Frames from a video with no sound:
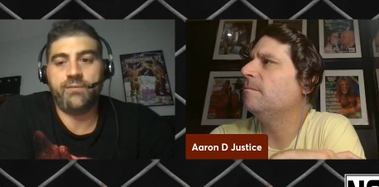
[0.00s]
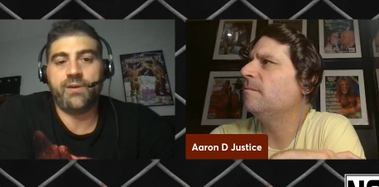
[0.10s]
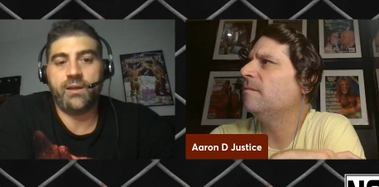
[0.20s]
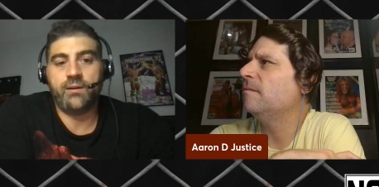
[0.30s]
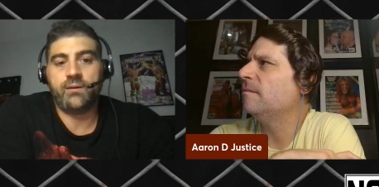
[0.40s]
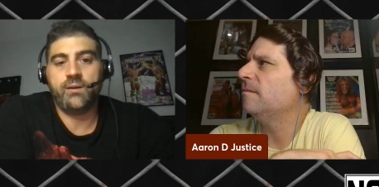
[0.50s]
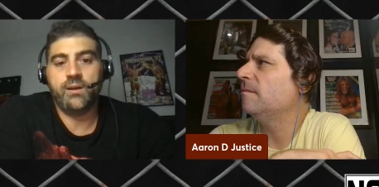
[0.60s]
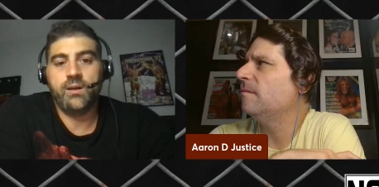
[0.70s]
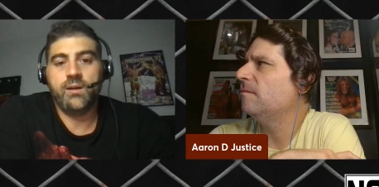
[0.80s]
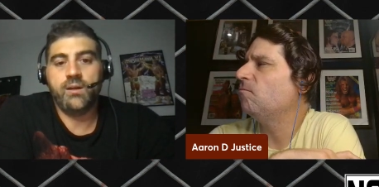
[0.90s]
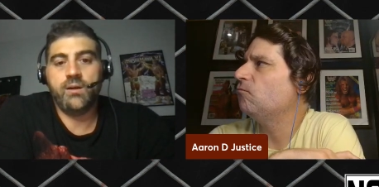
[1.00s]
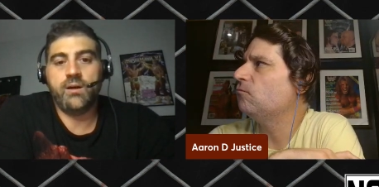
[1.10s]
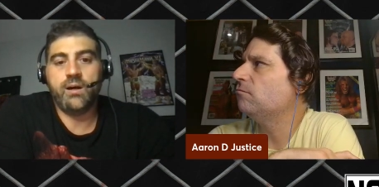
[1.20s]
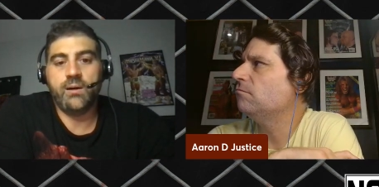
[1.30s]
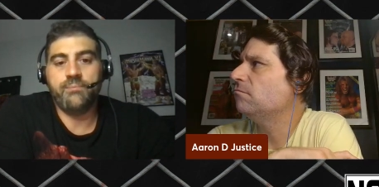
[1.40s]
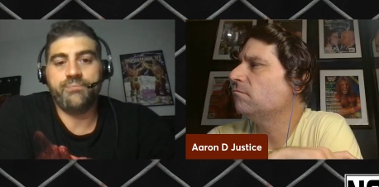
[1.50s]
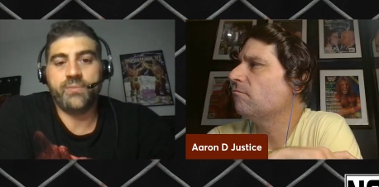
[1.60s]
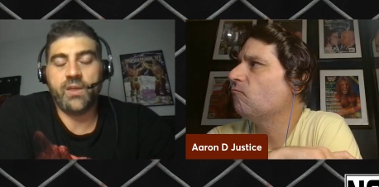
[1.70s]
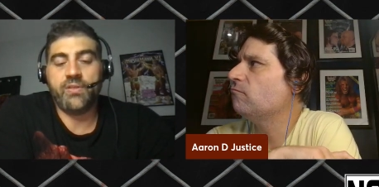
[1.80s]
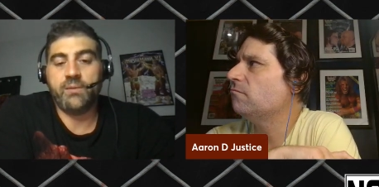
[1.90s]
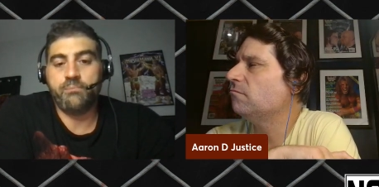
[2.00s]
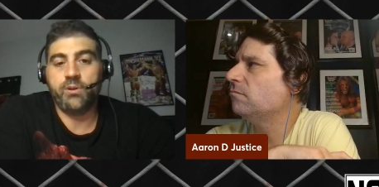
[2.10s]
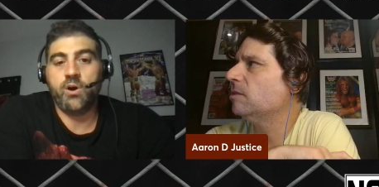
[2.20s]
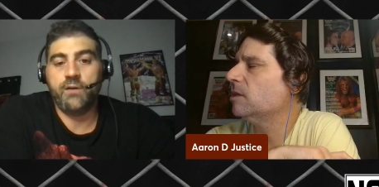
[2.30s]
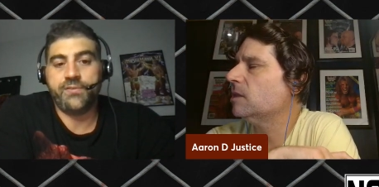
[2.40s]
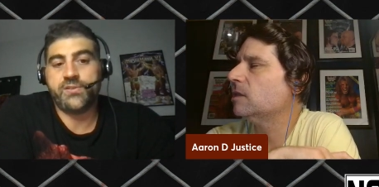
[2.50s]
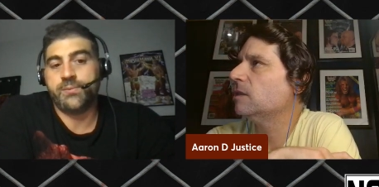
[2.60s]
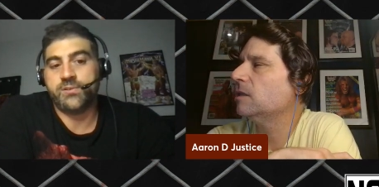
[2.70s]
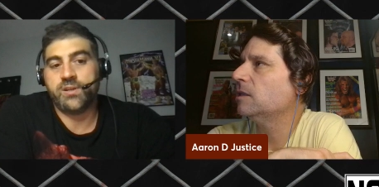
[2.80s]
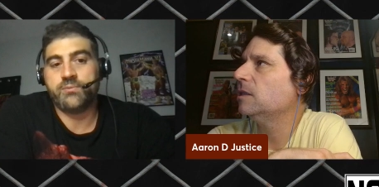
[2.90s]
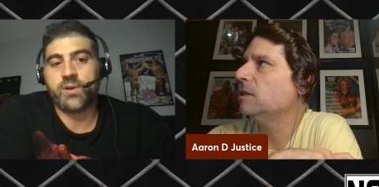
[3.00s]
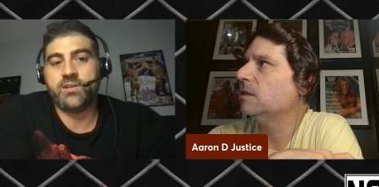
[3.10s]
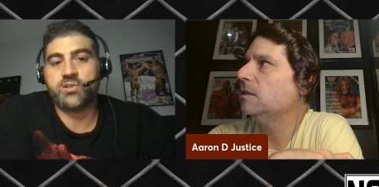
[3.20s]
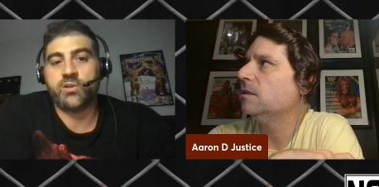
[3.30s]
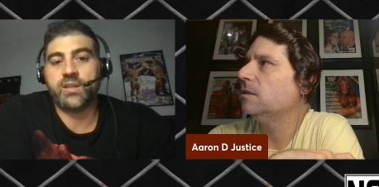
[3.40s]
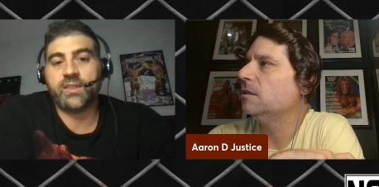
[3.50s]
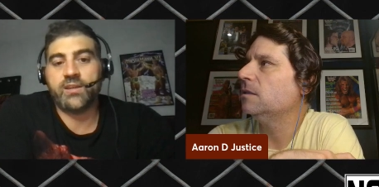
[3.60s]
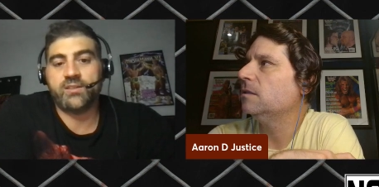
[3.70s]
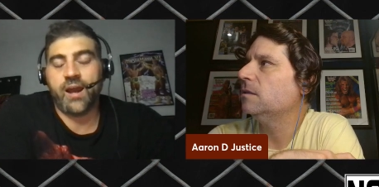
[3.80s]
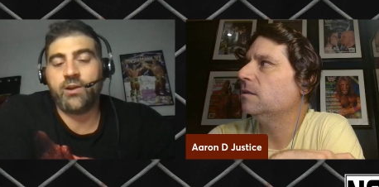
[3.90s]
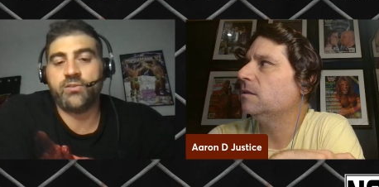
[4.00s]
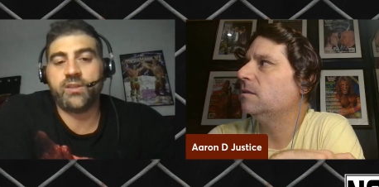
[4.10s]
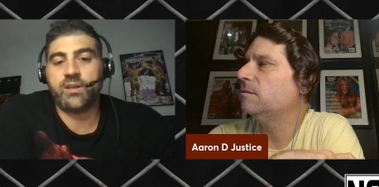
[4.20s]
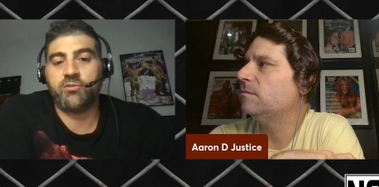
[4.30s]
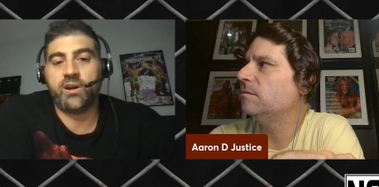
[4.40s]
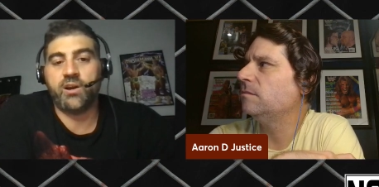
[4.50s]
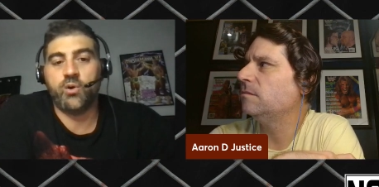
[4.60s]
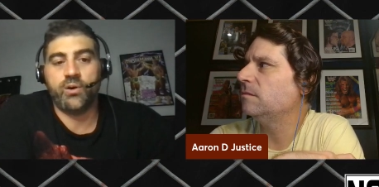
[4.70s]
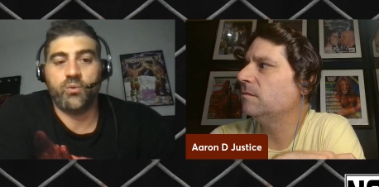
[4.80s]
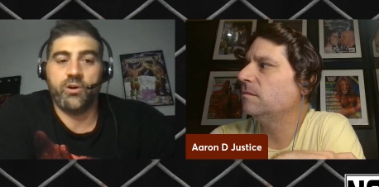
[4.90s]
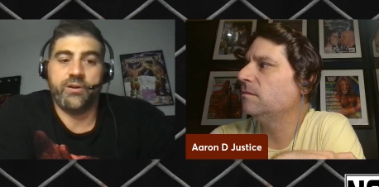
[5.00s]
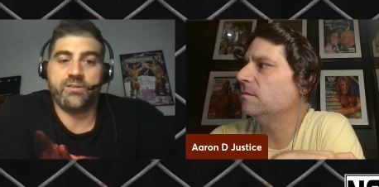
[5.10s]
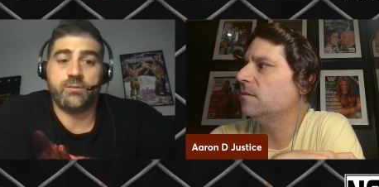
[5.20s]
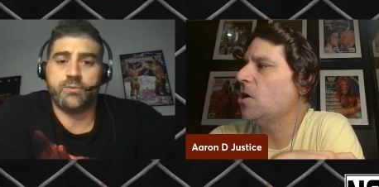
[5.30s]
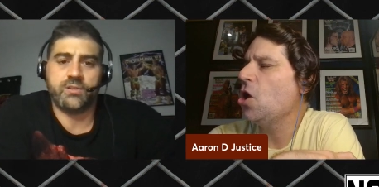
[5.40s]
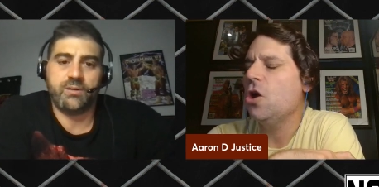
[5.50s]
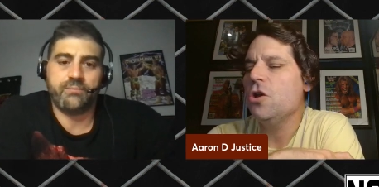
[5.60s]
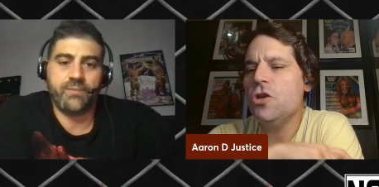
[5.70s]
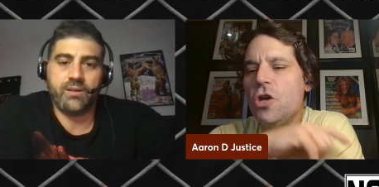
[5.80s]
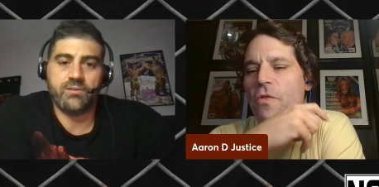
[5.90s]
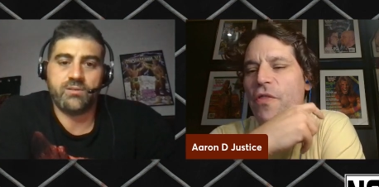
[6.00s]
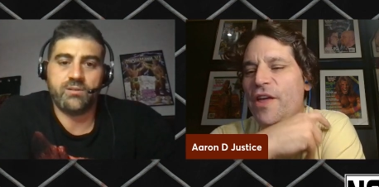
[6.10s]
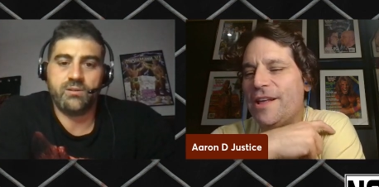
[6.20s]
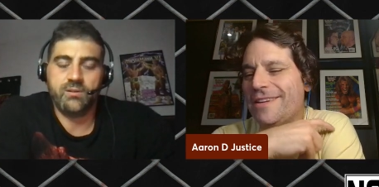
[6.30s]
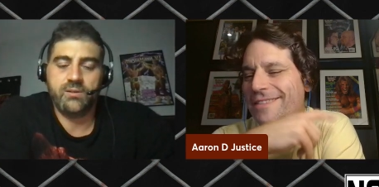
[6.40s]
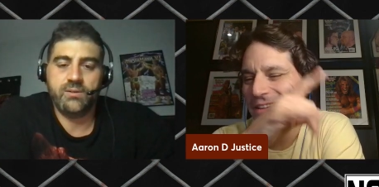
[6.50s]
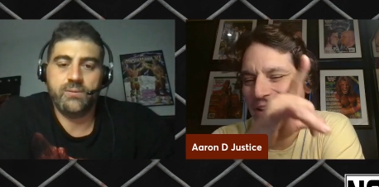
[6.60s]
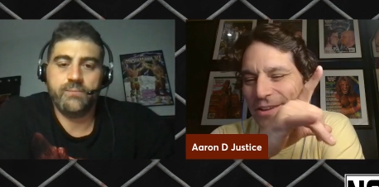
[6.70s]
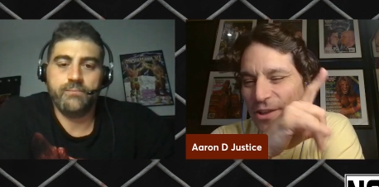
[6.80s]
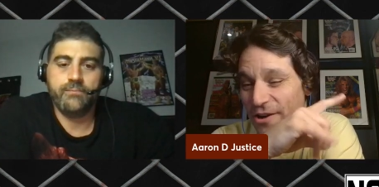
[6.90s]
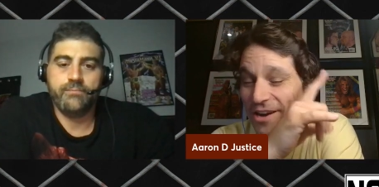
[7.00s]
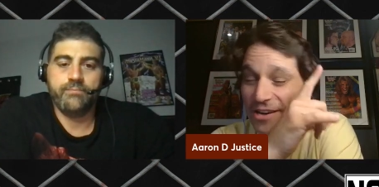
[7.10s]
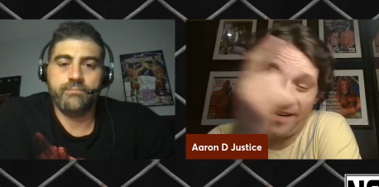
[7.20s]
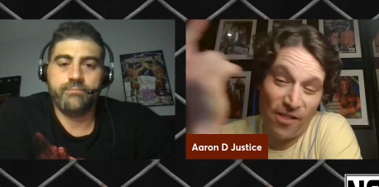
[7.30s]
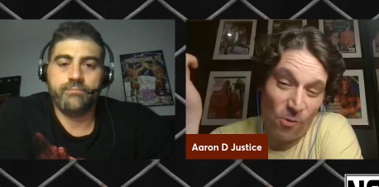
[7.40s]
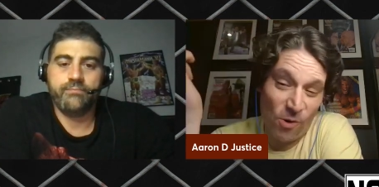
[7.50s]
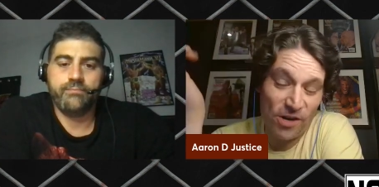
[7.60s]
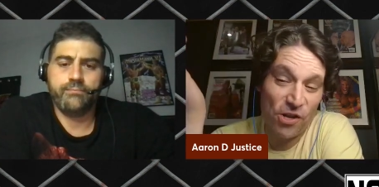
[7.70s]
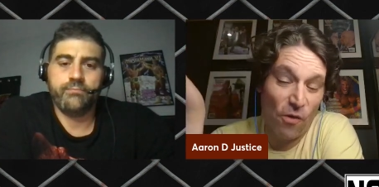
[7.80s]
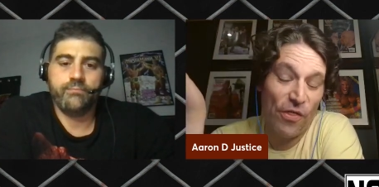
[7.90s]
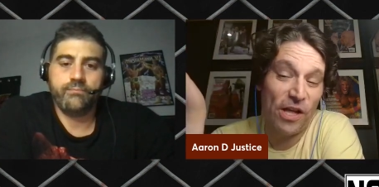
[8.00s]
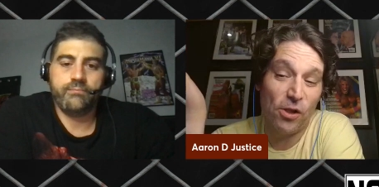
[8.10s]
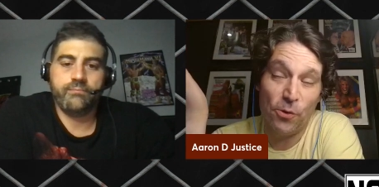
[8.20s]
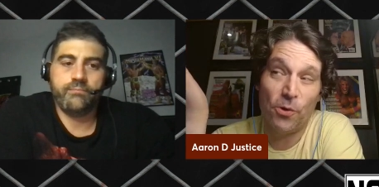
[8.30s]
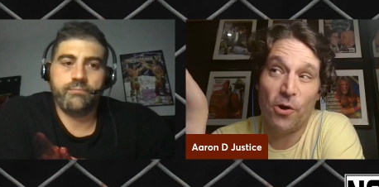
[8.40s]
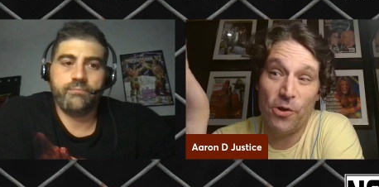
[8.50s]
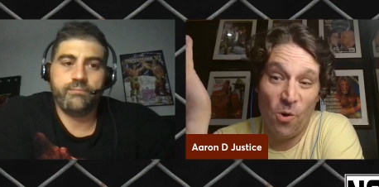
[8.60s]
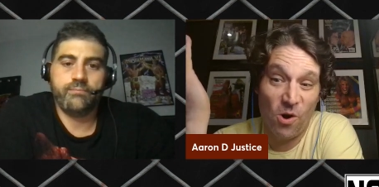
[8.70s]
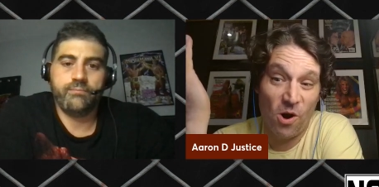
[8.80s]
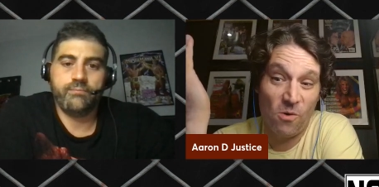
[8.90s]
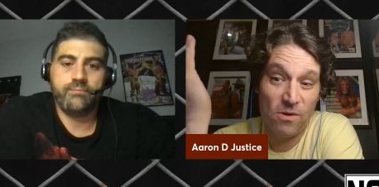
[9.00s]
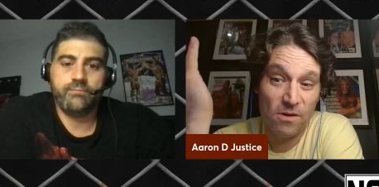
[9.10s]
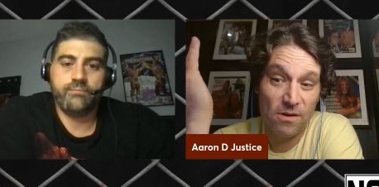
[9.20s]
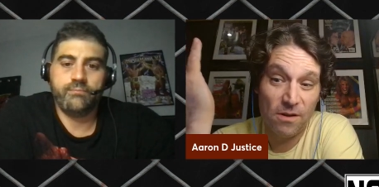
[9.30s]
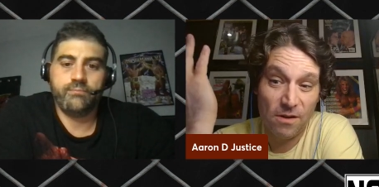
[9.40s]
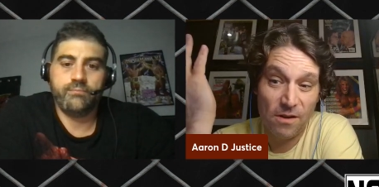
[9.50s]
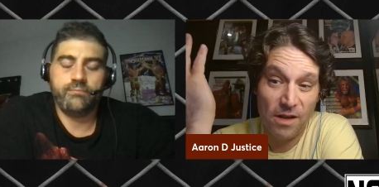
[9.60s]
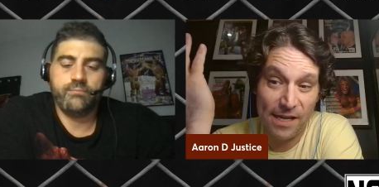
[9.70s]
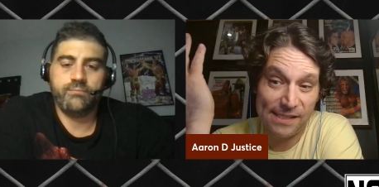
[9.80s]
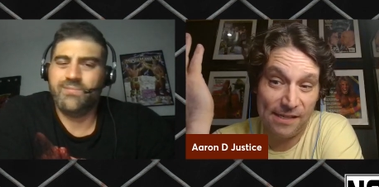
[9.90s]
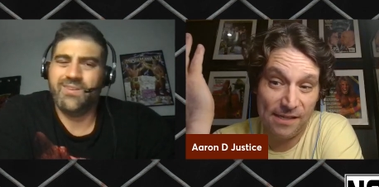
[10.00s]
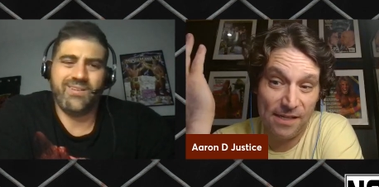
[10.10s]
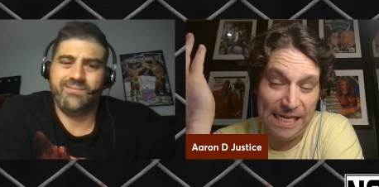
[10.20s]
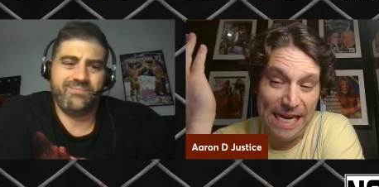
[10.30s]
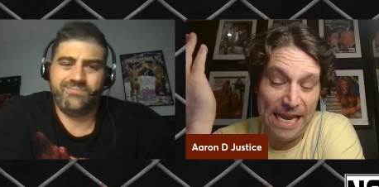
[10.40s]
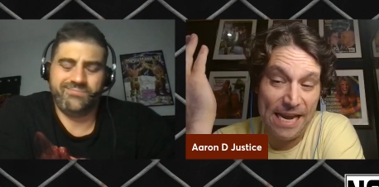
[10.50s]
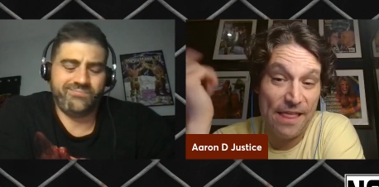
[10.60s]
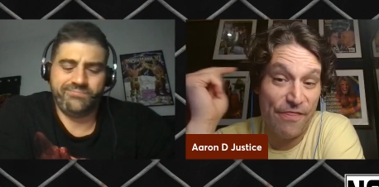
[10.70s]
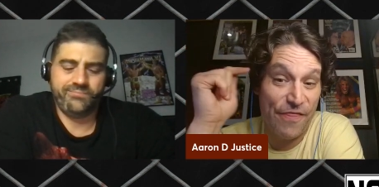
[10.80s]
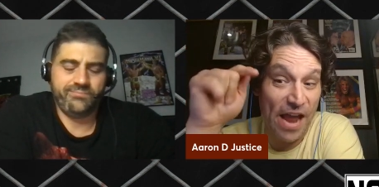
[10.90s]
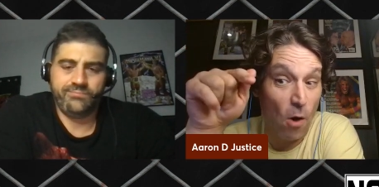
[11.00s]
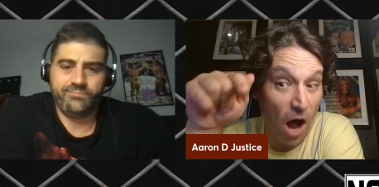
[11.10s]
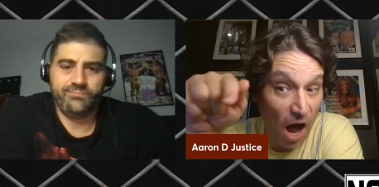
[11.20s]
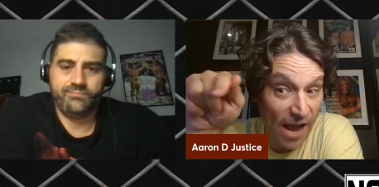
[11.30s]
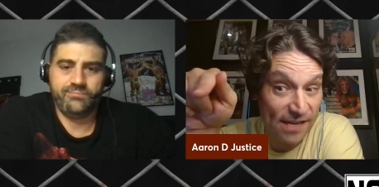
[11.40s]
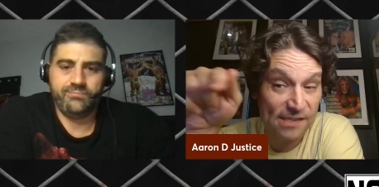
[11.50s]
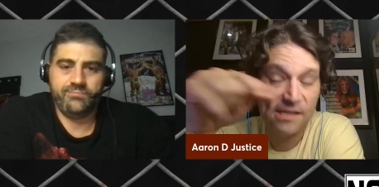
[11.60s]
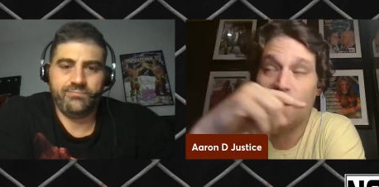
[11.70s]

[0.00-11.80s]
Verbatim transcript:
Speaker 1: event um, that they blow off at SummerSlam. So I just don't think they. I don't think they're running Hogan Warrior at SummerSlam. You don't
Speaker 2: think? Here, here's another one. You don't think Luger Yoko is a in, in their eyes